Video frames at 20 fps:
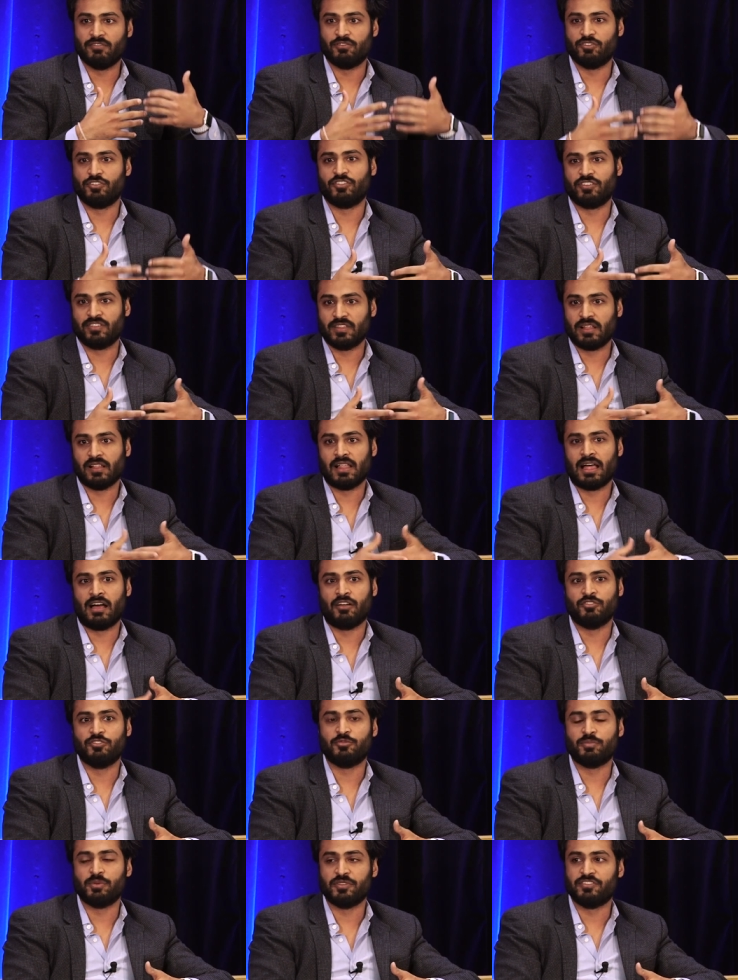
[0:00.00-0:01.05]
leveraging the
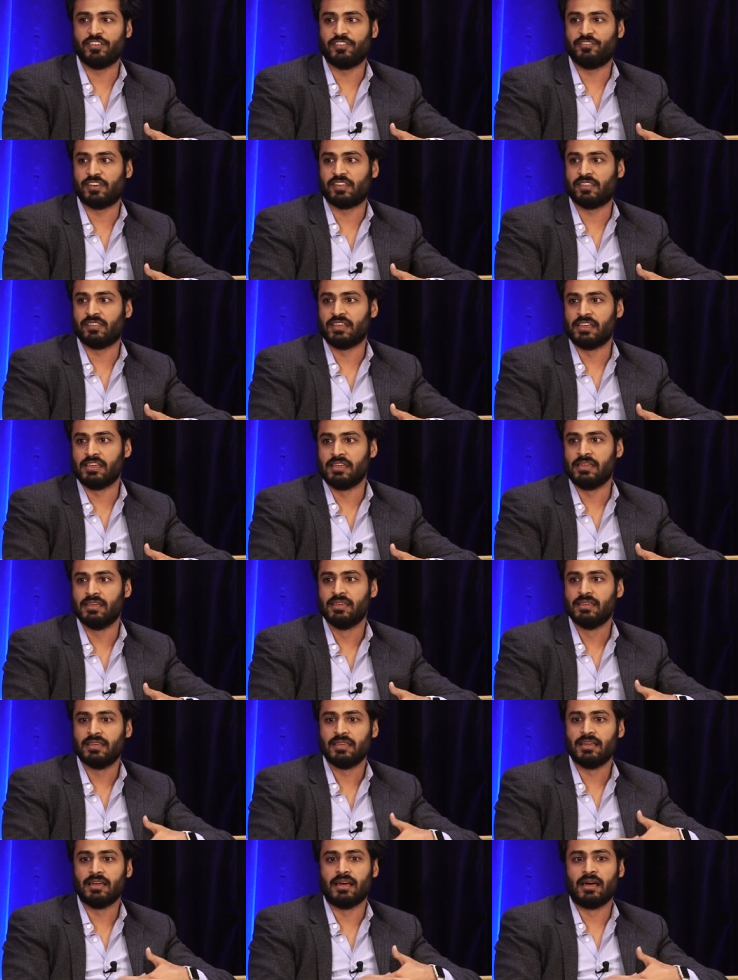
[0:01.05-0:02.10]
cloud, specifically
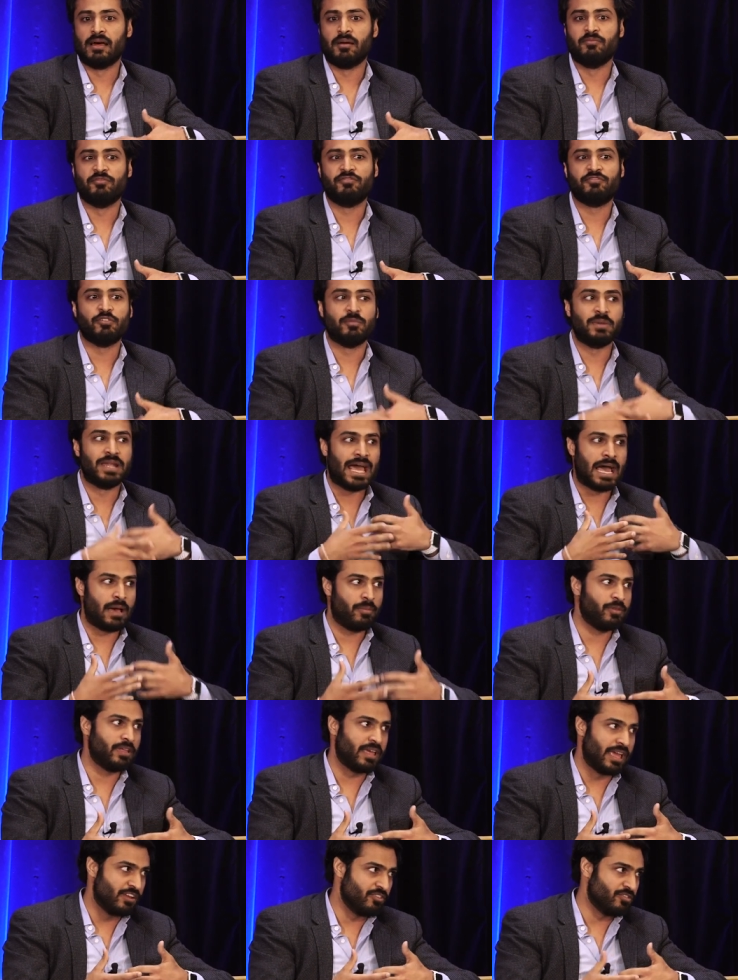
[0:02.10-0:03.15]
um, from an
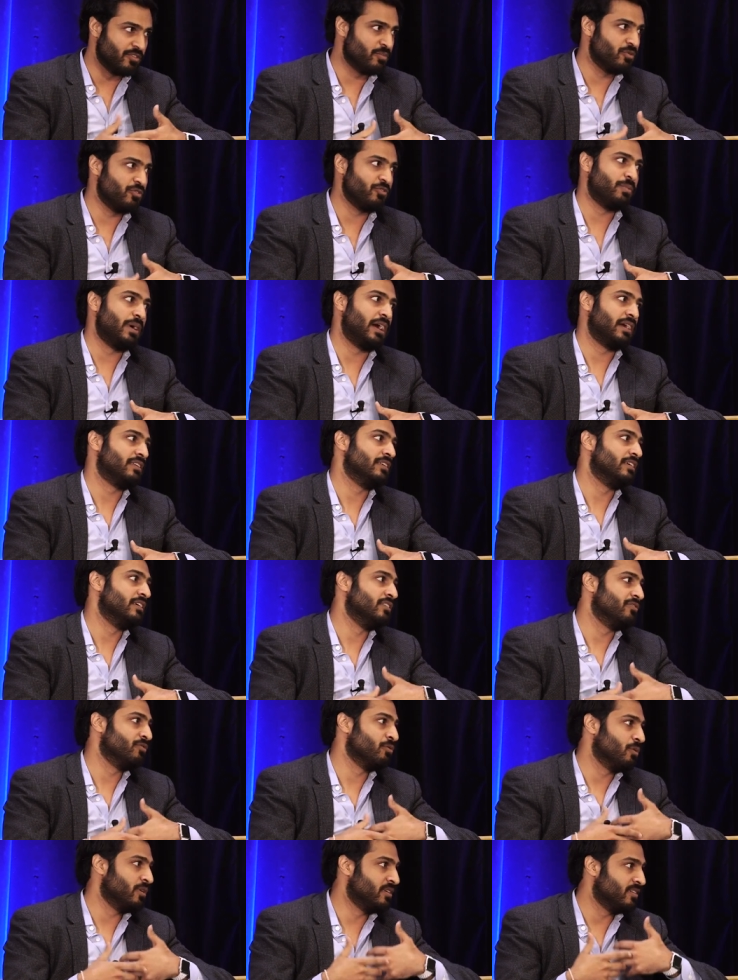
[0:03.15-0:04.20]
application
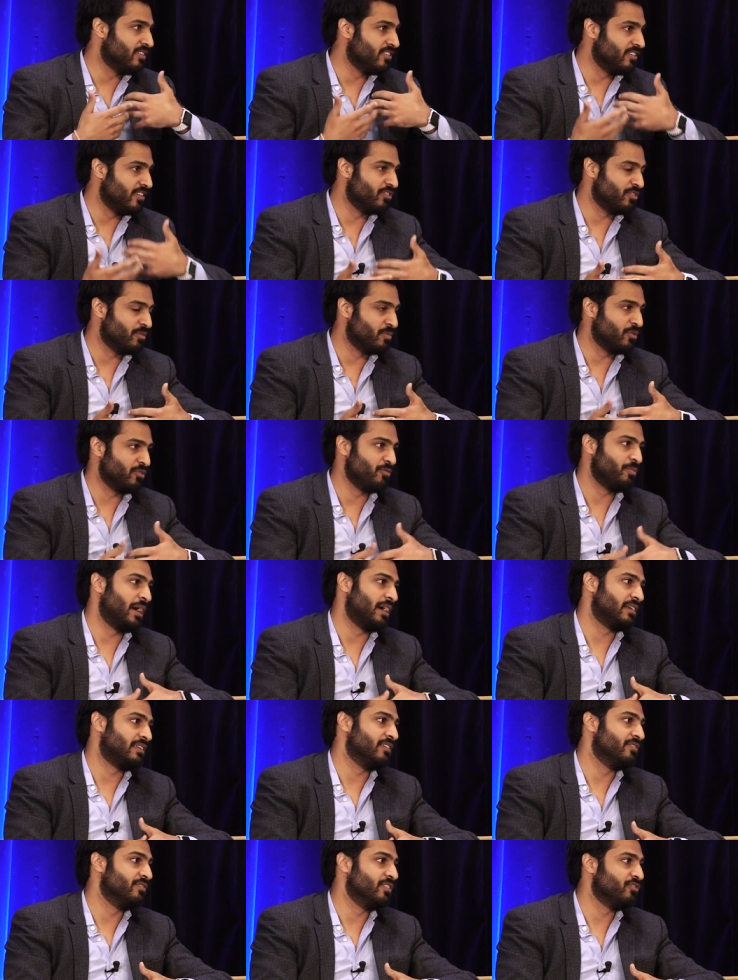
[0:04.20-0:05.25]
perspective or a decision
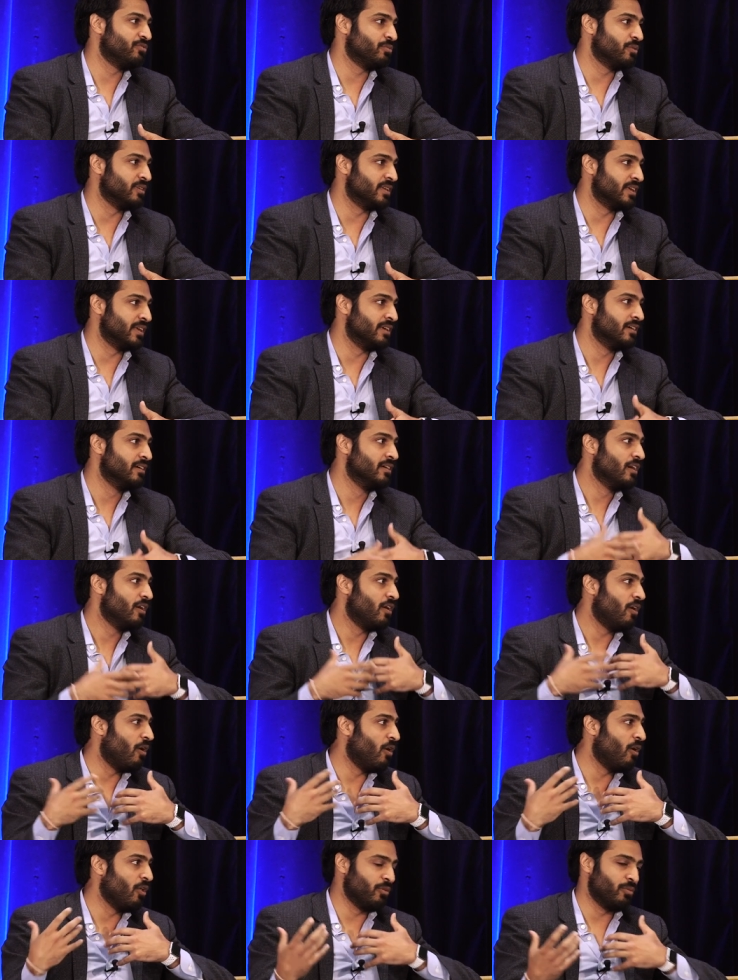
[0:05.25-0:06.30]
perspective, it's really
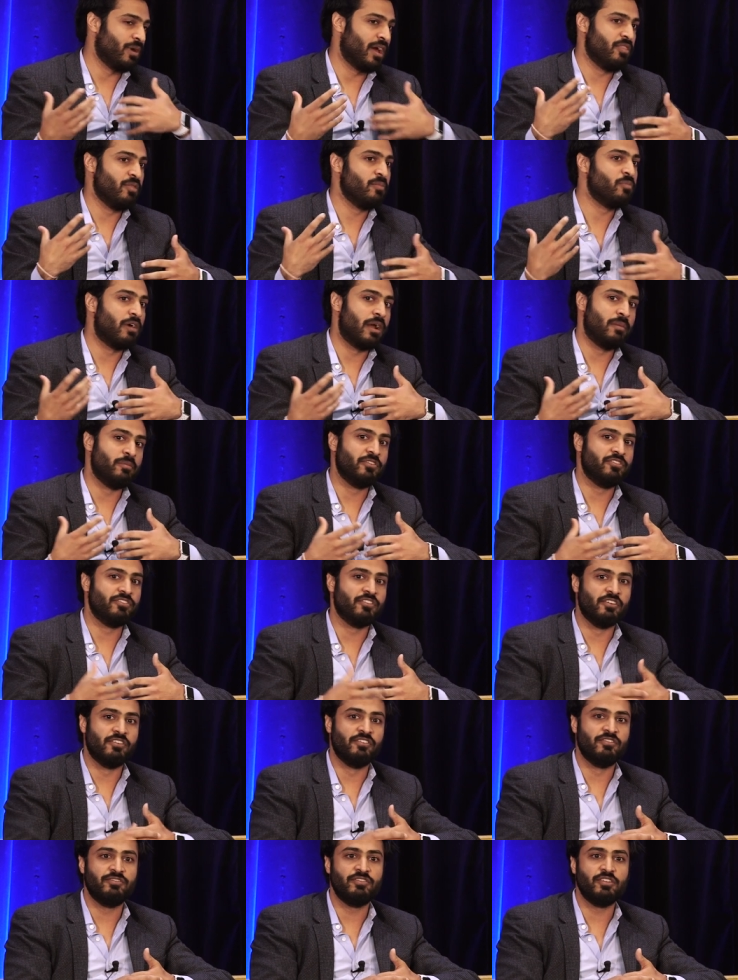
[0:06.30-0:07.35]
all around the premise
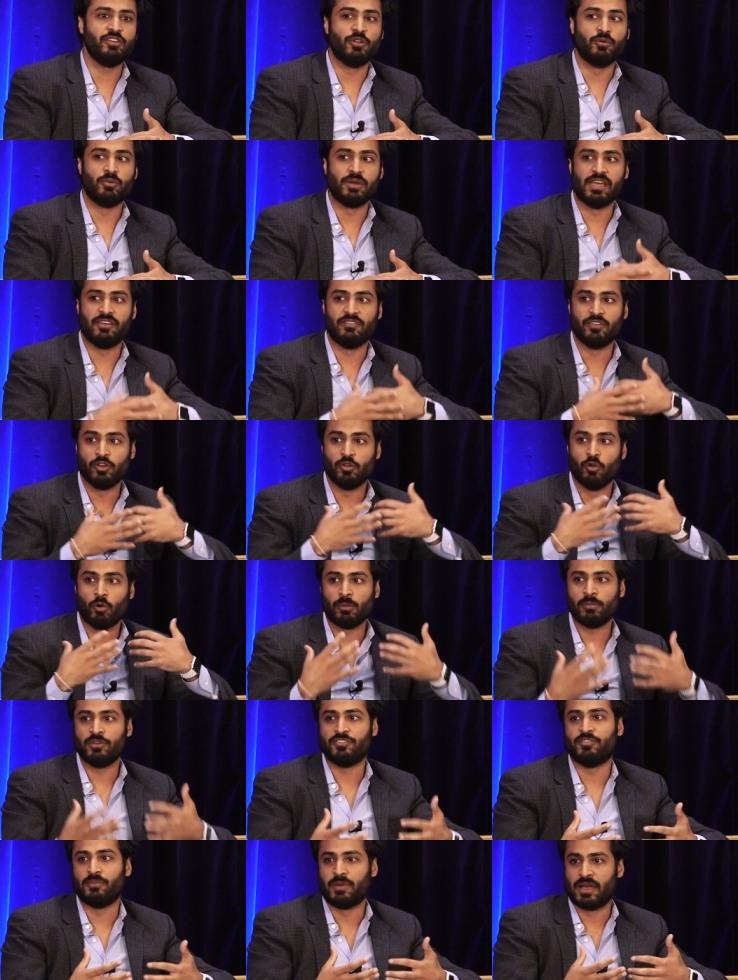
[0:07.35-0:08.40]
of, you know, we have
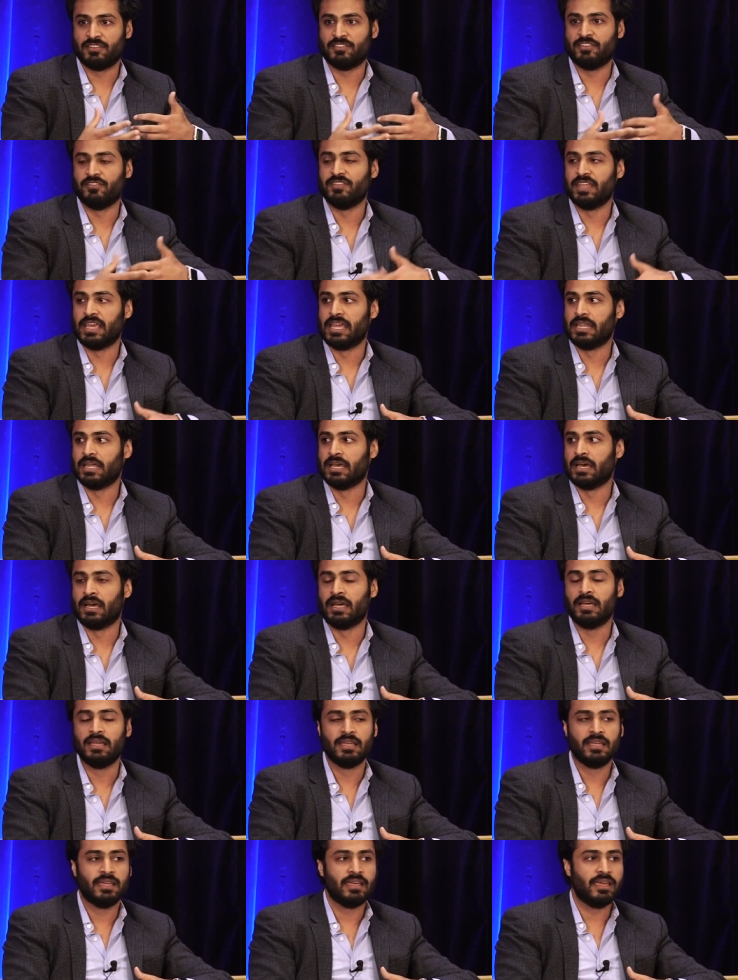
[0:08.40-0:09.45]
enormous amounts of data